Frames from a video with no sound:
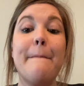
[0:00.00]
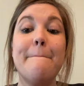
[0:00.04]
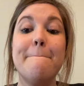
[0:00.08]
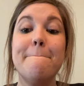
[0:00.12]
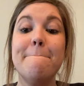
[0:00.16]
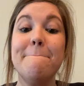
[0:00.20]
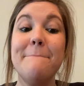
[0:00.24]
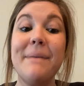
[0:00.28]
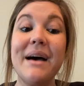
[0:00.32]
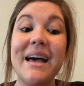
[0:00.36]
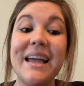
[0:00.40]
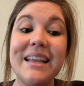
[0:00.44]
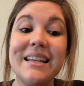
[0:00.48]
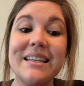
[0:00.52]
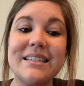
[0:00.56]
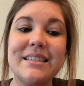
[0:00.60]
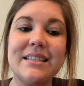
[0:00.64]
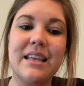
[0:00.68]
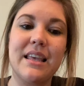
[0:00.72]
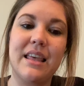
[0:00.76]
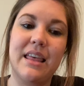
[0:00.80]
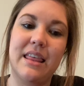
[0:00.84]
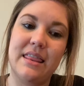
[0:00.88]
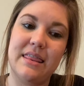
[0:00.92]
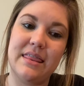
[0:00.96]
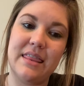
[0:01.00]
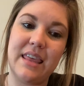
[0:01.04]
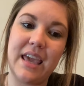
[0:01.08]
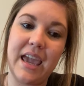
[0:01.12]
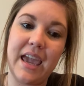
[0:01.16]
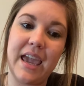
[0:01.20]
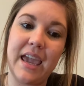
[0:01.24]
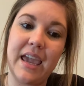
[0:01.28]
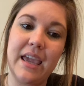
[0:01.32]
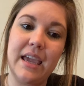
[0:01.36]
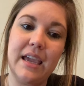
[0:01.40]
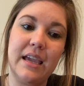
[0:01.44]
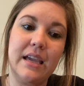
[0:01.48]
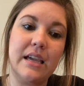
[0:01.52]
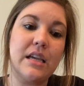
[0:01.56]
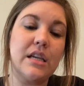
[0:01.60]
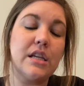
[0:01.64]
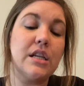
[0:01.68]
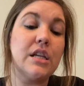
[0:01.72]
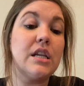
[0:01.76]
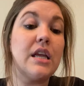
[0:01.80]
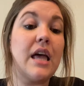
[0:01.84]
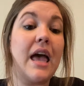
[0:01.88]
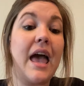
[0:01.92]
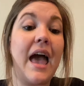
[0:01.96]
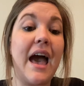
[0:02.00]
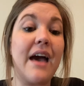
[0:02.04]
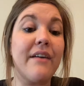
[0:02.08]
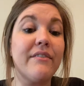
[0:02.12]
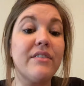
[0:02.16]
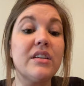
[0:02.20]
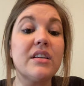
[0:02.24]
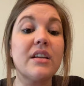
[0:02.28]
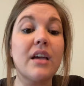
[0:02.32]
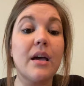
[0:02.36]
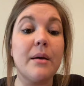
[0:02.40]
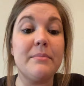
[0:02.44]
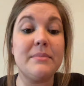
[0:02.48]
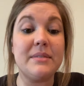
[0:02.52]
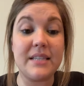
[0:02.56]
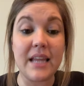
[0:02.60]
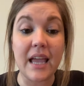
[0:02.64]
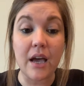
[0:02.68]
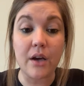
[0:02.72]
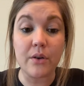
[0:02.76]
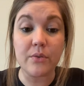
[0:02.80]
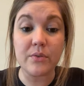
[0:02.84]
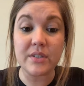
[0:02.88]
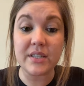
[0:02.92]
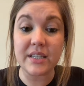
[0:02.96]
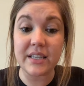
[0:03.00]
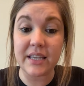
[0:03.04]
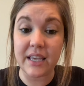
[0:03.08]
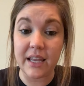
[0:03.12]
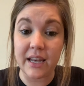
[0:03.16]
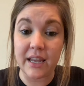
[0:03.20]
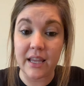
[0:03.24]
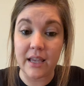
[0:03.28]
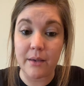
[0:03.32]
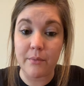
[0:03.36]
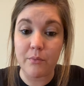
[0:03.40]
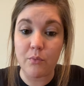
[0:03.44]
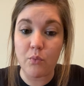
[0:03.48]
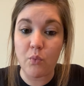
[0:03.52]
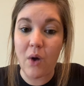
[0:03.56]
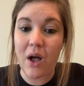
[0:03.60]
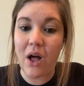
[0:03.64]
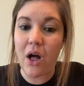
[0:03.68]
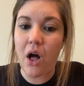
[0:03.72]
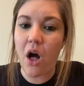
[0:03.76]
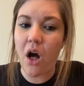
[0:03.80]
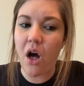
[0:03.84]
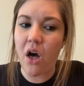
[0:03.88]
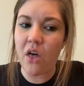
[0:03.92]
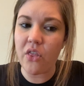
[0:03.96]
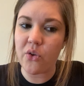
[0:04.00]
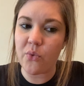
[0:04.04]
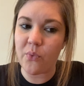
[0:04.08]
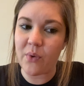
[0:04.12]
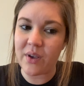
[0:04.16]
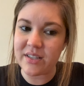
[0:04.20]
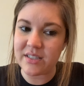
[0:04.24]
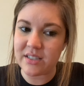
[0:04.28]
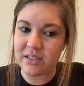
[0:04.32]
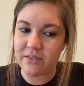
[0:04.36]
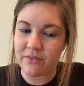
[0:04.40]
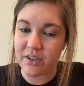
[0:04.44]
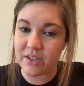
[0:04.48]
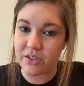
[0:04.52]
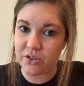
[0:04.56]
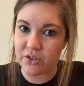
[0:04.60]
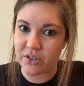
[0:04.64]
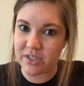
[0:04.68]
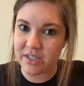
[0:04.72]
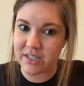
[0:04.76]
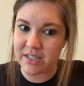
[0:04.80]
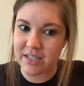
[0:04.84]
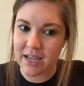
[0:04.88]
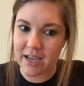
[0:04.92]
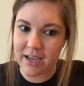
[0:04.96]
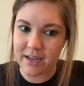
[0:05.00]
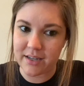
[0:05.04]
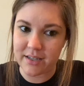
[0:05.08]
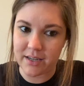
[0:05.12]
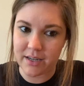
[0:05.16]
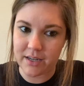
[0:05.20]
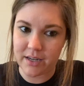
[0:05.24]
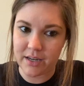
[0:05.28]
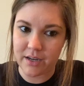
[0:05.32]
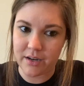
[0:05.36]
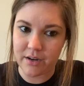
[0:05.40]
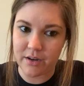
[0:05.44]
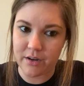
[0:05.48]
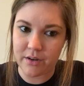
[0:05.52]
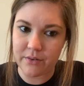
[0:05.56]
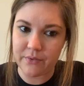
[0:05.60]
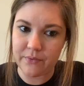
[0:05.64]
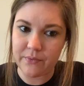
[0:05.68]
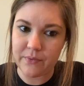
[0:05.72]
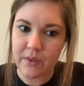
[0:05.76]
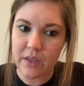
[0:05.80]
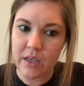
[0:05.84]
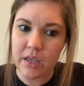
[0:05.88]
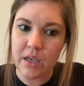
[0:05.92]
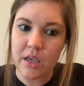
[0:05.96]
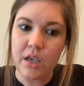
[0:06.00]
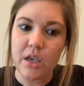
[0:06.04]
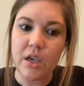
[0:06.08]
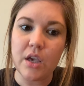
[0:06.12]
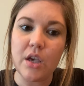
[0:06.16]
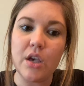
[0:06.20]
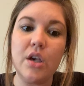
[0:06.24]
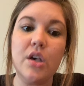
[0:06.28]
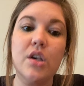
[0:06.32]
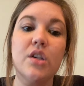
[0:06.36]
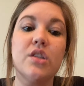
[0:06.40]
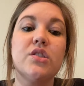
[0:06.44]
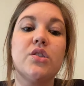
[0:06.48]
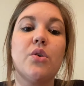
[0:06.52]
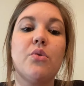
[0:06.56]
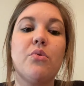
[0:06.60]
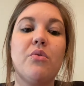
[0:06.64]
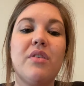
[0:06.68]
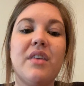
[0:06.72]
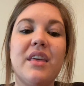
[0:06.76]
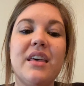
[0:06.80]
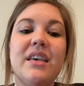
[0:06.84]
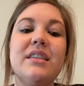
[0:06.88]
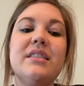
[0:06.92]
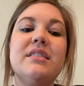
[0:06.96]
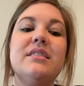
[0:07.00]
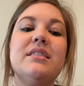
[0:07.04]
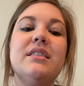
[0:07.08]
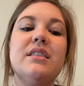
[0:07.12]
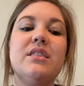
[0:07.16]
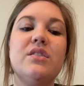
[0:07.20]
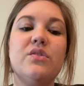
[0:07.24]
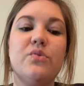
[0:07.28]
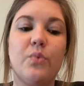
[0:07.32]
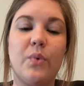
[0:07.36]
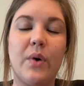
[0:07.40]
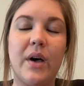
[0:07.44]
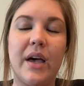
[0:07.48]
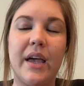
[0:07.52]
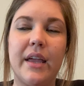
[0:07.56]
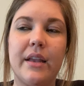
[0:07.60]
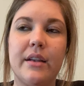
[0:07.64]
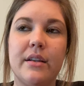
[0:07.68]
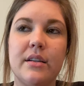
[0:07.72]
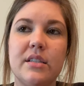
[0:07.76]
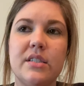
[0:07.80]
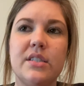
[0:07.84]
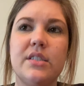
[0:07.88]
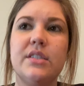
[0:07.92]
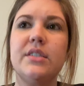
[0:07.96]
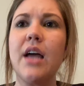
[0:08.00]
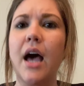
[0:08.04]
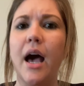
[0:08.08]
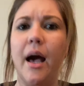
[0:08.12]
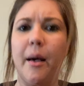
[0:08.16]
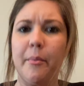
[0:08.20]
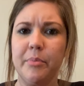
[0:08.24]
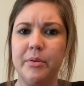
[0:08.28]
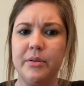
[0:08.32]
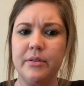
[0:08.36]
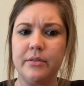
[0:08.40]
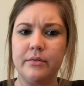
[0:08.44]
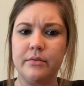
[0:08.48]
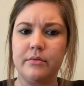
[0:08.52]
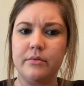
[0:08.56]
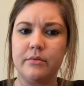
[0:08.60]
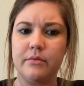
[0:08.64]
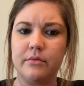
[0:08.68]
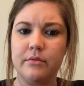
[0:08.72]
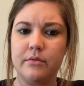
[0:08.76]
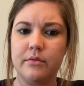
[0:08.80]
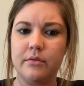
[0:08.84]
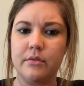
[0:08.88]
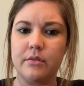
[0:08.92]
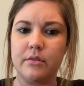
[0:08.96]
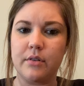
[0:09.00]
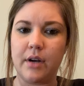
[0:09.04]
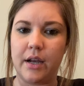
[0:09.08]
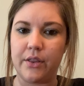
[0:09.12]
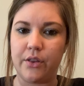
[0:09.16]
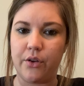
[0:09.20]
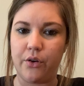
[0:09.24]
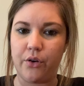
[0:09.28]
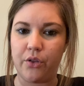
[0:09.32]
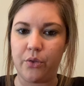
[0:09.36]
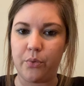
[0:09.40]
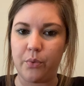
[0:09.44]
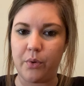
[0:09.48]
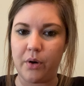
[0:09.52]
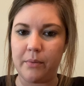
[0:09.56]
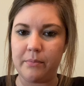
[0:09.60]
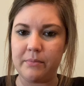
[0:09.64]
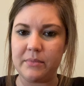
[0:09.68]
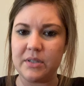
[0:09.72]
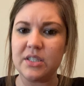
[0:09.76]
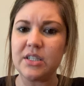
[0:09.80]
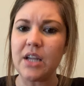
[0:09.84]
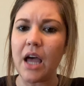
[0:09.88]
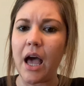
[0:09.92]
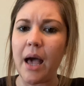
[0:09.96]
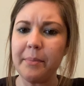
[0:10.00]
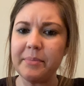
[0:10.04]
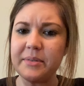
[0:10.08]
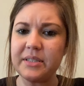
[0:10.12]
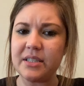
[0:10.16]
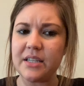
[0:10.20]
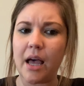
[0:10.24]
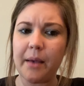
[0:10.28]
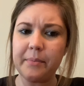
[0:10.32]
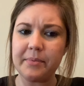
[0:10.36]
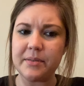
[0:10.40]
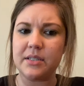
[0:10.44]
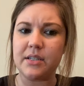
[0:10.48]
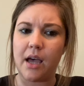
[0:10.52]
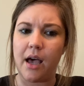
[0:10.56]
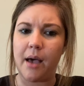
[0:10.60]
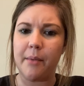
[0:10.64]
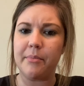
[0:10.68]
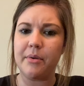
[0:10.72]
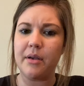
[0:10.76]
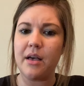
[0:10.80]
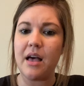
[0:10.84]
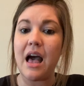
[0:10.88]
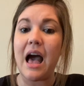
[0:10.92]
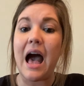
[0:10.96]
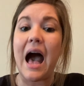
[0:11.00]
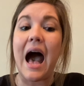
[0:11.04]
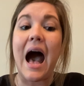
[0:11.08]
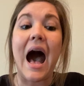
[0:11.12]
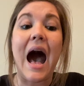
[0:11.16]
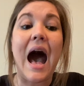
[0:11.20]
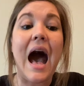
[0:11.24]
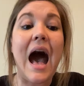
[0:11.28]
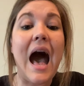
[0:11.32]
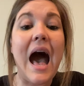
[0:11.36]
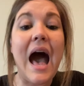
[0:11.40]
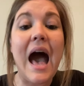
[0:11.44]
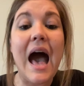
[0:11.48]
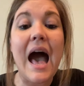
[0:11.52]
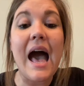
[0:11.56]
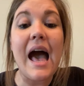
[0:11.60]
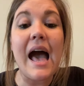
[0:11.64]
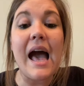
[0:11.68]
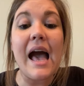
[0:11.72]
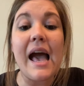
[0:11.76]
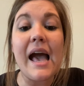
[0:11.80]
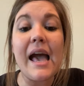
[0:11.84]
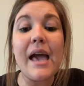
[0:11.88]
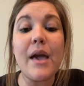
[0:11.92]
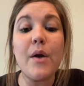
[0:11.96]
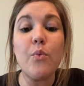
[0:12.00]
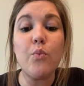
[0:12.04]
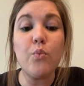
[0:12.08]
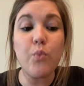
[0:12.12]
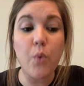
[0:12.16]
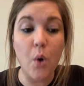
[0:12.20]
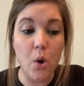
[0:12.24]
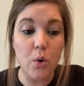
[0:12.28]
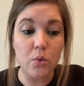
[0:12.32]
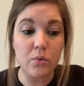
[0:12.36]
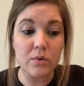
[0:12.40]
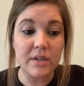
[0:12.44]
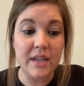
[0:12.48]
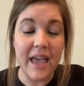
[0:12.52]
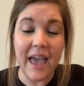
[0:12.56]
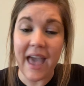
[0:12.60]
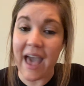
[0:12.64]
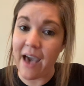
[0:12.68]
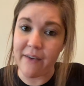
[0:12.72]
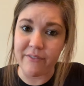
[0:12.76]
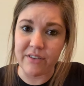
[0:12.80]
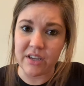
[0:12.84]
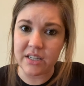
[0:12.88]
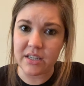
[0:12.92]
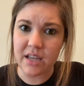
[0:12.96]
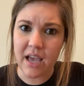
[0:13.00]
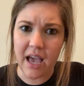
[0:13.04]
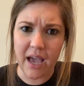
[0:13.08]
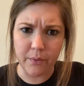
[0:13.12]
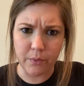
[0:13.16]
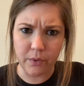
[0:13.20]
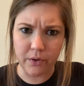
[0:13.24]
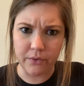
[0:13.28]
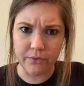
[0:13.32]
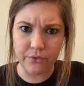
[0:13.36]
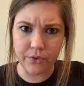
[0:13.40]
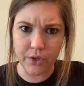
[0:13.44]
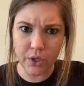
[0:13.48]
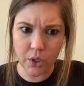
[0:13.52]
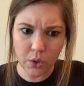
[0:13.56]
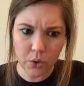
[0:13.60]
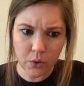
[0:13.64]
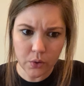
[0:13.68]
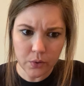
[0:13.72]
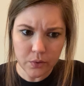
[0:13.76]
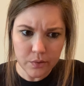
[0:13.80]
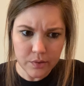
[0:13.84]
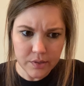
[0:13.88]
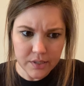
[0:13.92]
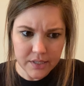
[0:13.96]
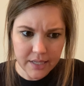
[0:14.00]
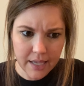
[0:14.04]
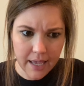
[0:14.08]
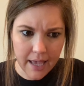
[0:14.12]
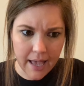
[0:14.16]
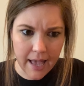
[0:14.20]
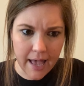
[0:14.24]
But they haven't come down to get him while all the rest of us are standing here. So this is what... Stop, cried the earthworm. Stop, stop, stop. I won't have it. I refuse.